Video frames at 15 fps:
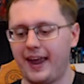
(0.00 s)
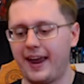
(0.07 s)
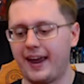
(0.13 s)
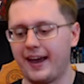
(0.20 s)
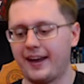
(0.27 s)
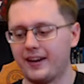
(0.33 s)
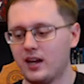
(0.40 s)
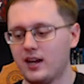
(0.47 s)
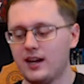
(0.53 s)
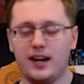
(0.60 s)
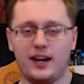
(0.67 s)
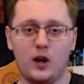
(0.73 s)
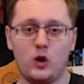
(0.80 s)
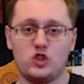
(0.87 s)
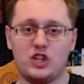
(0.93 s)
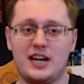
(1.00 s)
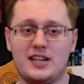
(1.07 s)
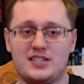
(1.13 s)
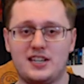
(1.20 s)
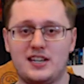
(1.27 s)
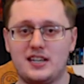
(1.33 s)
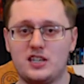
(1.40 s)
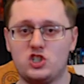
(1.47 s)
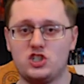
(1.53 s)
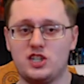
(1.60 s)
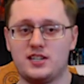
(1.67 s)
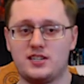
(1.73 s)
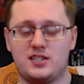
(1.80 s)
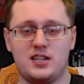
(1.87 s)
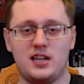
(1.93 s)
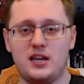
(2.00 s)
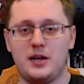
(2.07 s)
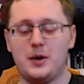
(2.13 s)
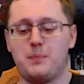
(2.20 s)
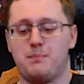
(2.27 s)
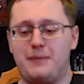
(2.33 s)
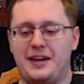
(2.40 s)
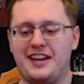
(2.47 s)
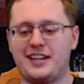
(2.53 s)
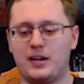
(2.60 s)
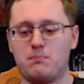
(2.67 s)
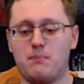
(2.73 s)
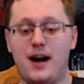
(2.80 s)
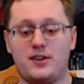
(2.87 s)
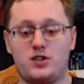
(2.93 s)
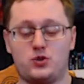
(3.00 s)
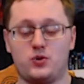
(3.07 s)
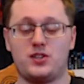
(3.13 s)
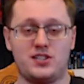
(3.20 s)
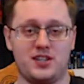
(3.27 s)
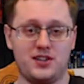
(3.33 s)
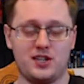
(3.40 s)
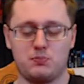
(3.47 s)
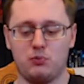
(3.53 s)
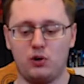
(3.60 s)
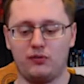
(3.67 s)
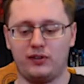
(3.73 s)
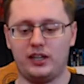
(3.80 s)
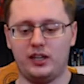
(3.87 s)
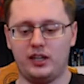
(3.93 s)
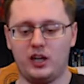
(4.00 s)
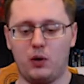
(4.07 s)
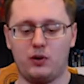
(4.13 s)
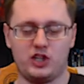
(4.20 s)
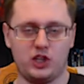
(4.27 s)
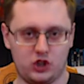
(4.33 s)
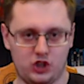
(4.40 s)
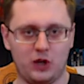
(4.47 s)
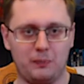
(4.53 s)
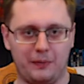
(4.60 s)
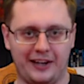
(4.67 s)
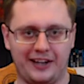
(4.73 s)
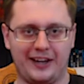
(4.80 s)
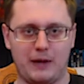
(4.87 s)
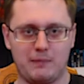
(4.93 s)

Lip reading: And, Jason is just big and monstrous in this movie, which he should be.